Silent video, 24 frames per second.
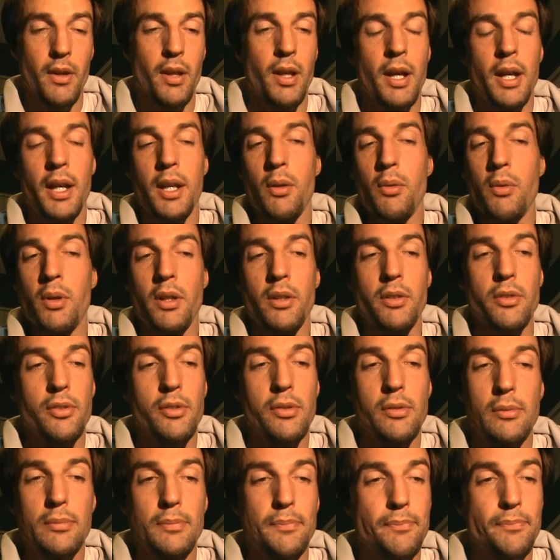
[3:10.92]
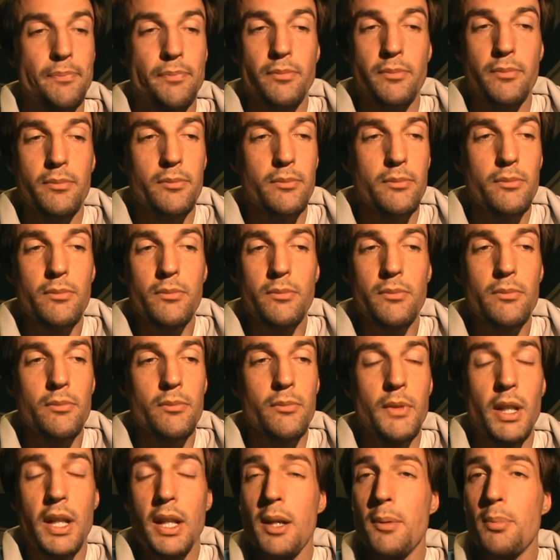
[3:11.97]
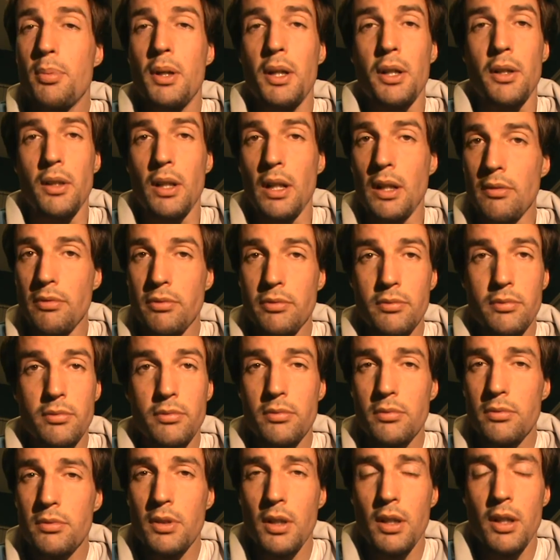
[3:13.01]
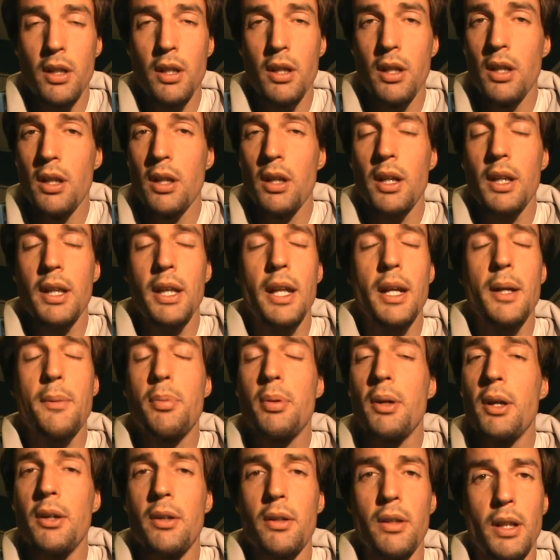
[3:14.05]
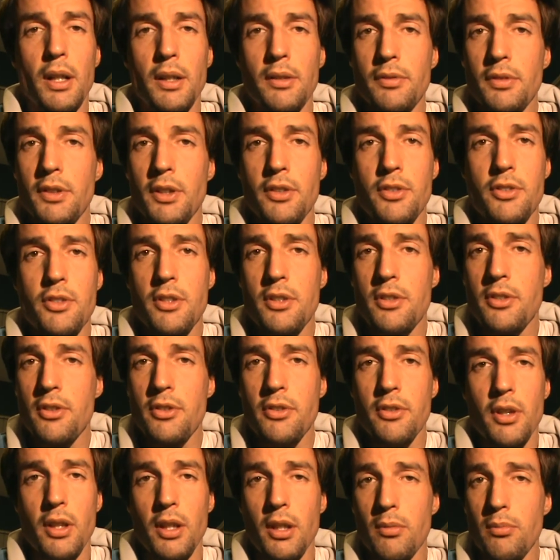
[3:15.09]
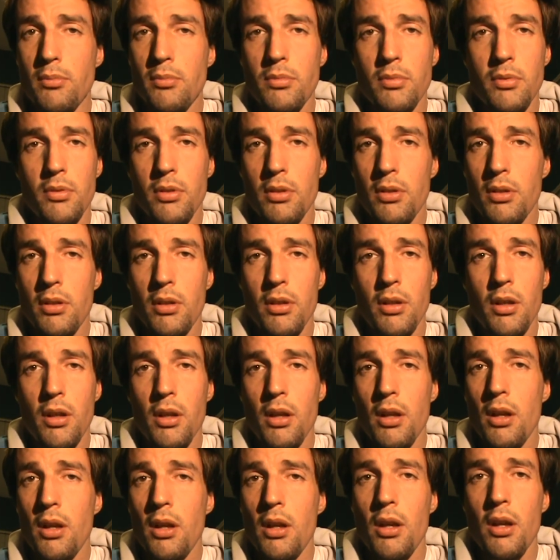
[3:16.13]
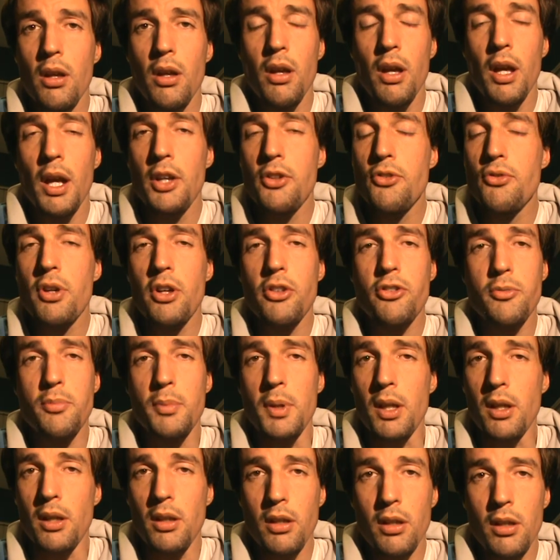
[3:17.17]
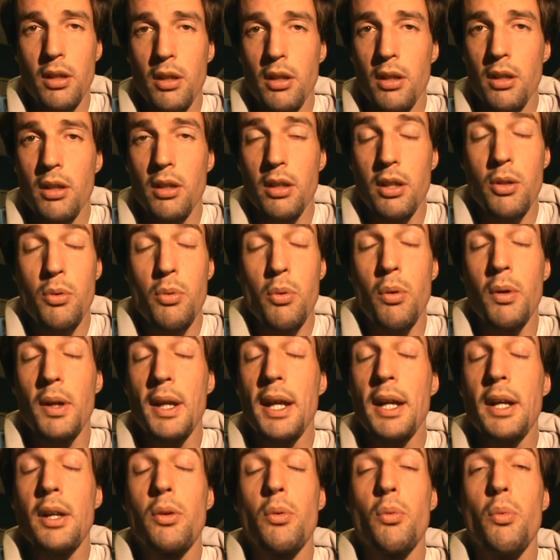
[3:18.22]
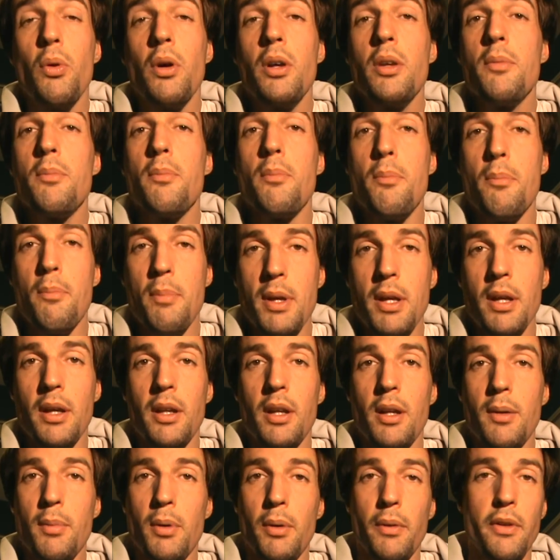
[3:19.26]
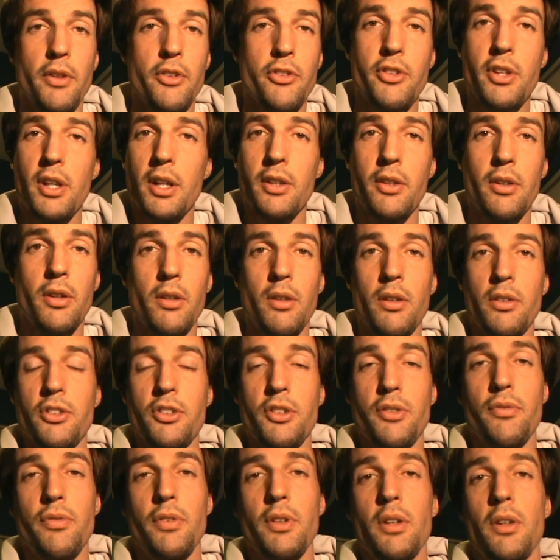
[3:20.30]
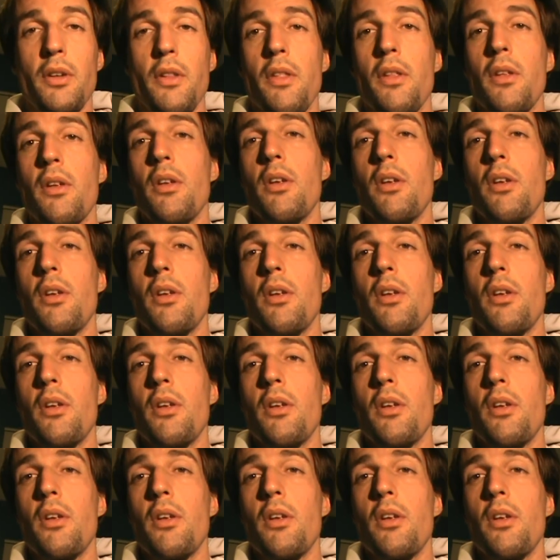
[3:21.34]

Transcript: Anyways, get a prayer life. Get a prayer life in Jesus' name. And trust me, you won't care one bit about this technology filth.